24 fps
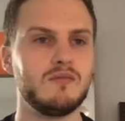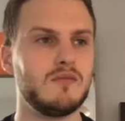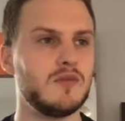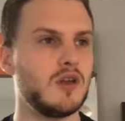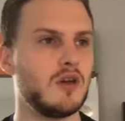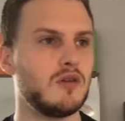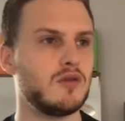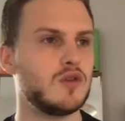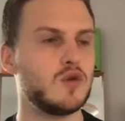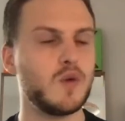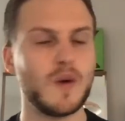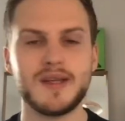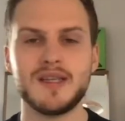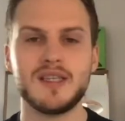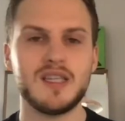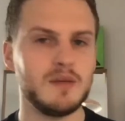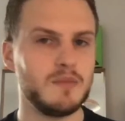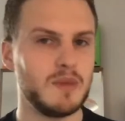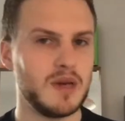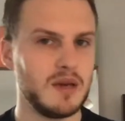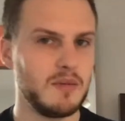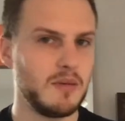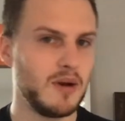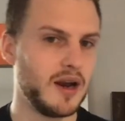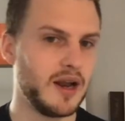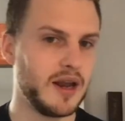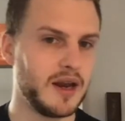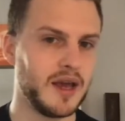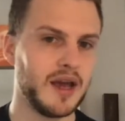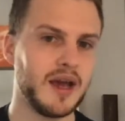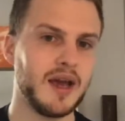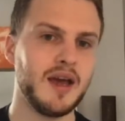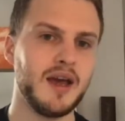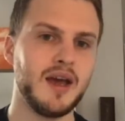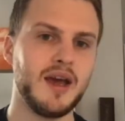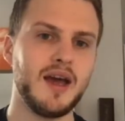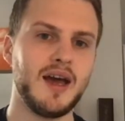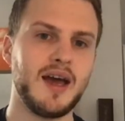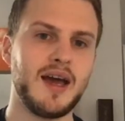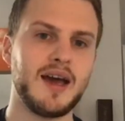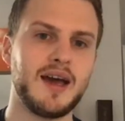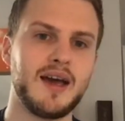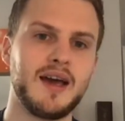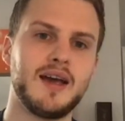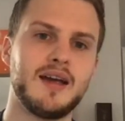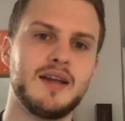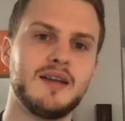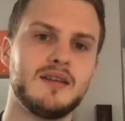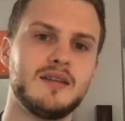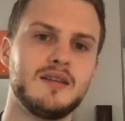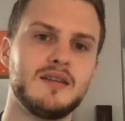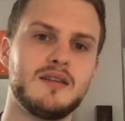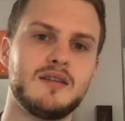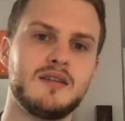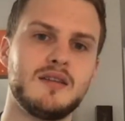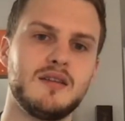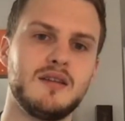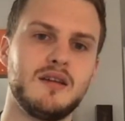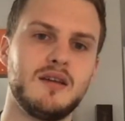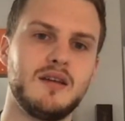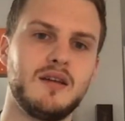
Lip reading: you know, 20 people in it, and